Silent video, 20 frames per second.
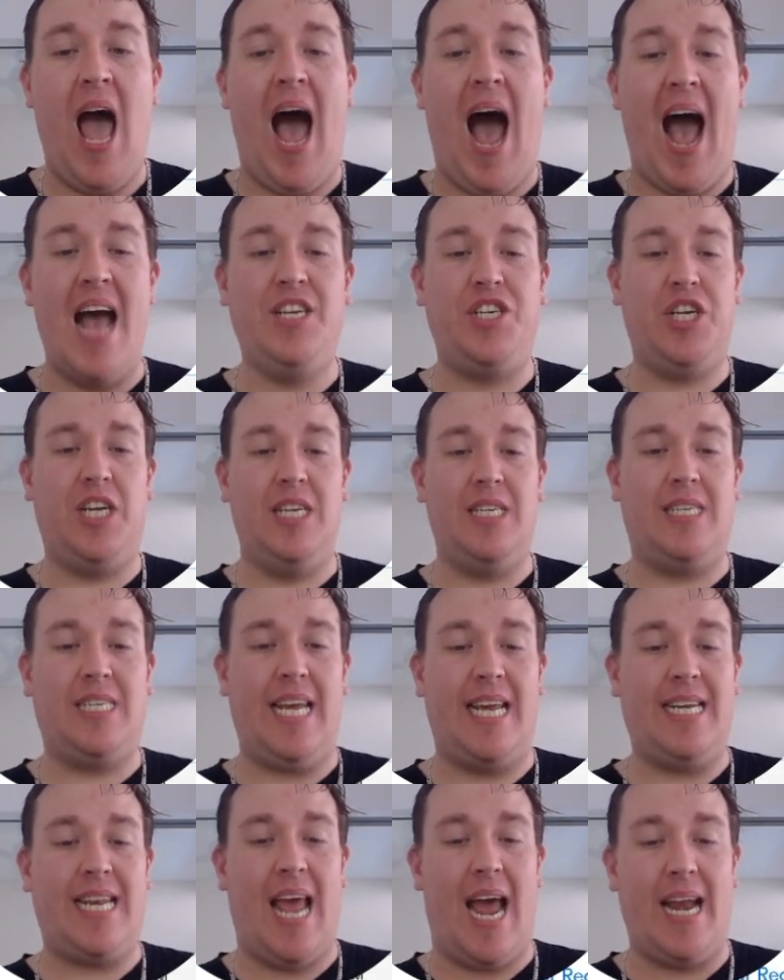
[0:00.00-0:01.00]
As you can
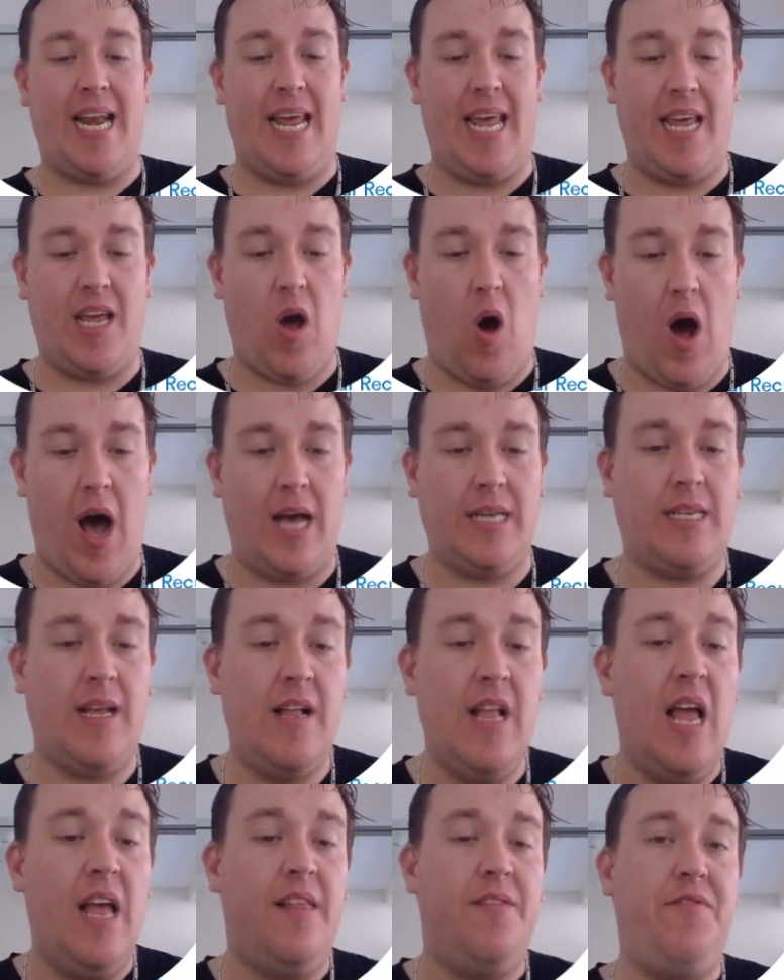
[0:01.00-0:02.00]
see down here, guys,
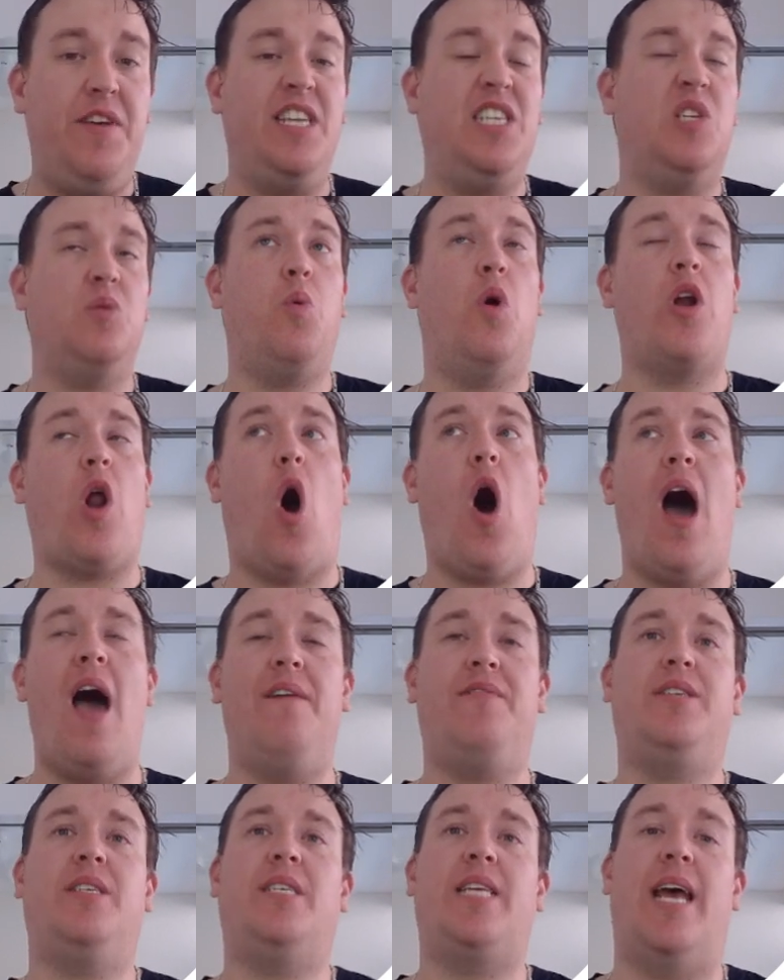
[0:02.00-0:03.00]
this is what I
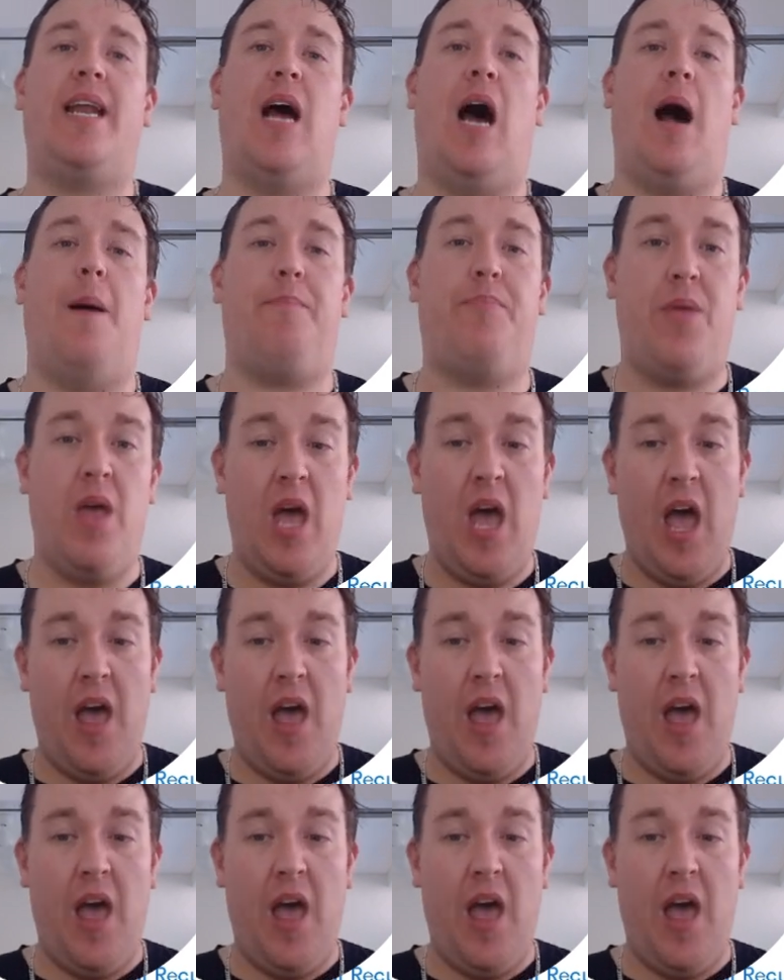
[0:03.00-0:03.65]
have set up.